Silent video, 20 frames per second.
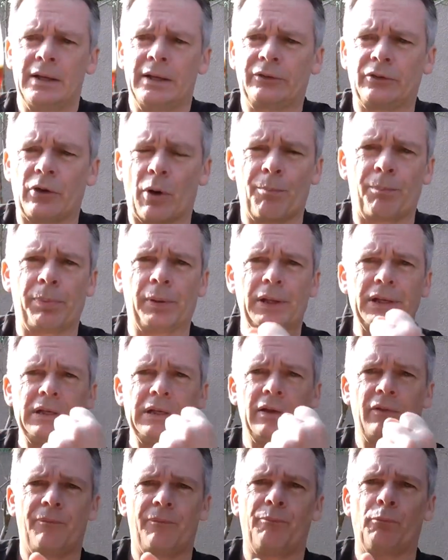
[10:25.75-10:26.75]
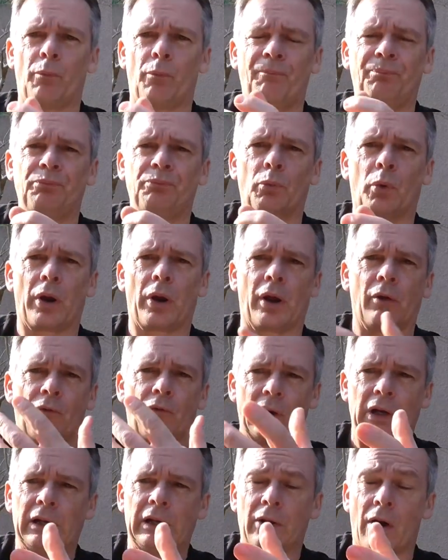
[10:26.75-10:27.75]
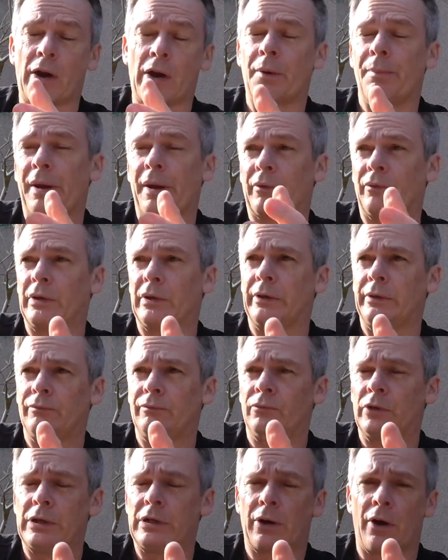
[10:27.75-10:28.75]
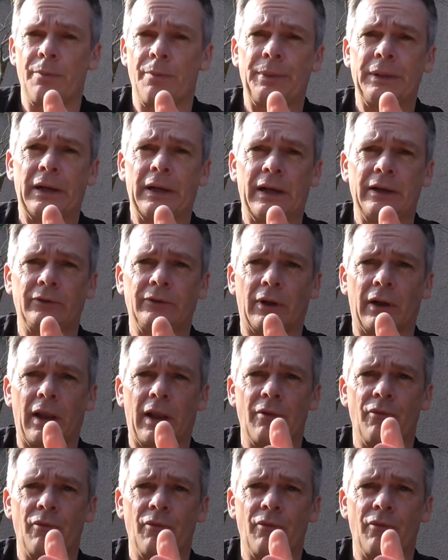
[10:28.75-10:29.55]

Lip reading: It's got plenty of, what I really like about red IPAs,